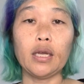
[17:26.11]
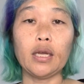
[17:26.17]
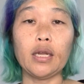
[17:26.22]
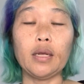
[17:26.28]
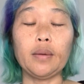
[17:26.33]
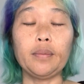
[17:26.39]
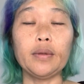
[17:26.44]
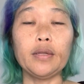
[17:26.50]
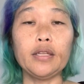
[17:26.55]
And
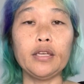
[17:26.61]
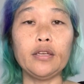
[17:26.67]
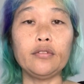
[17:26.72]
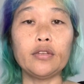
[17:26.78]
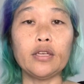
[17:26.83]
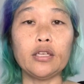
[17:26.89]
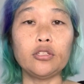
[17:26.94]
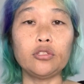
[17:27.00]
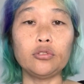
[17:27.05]
I believe
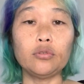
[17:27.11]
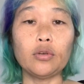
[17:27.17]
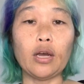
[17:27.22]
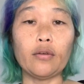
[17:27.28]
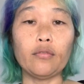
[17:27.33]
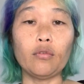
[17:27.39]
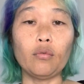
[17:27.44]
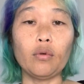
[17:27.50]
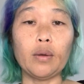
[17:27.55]
they do
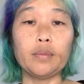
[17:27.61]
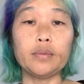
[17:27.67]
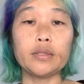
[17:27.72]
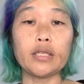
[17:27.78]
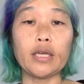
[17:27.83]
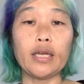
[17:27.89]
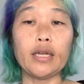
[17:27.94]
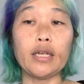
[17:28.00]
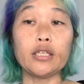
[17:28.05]
have a
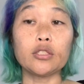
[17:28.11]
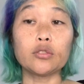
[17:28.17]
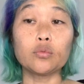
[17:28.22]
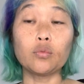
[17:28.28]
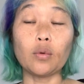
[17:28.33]
website as